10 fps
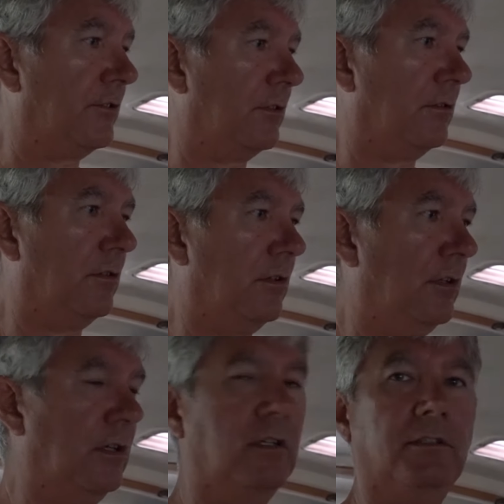It broke forty
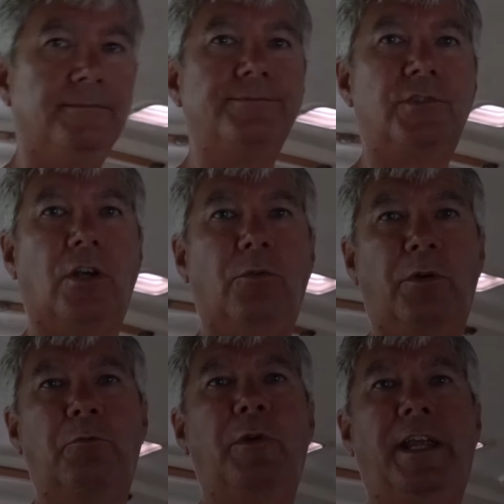knots. So
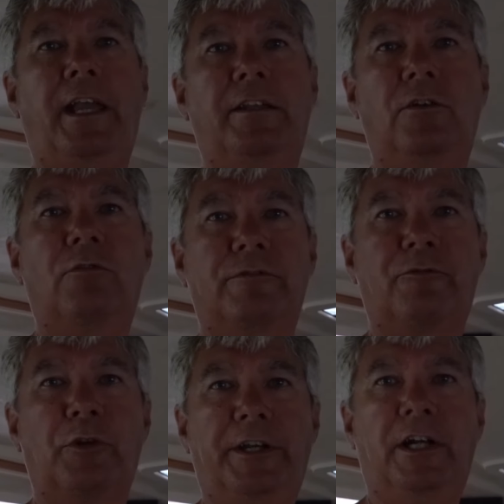we're, we hit over
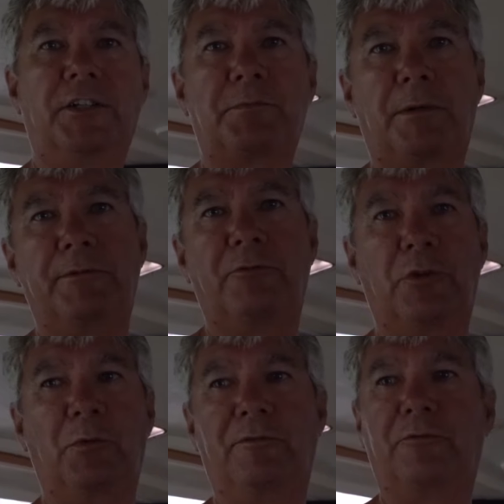forty knots, probably
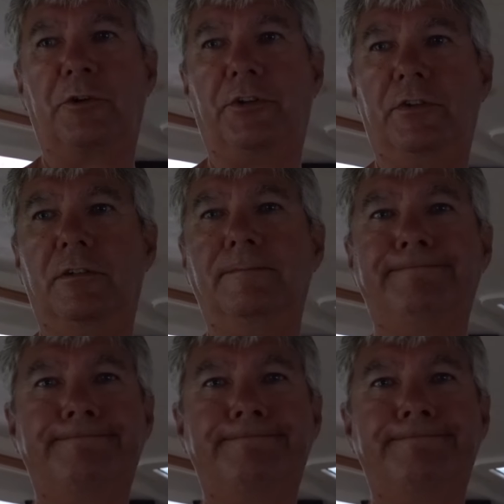forty-one, forty-two.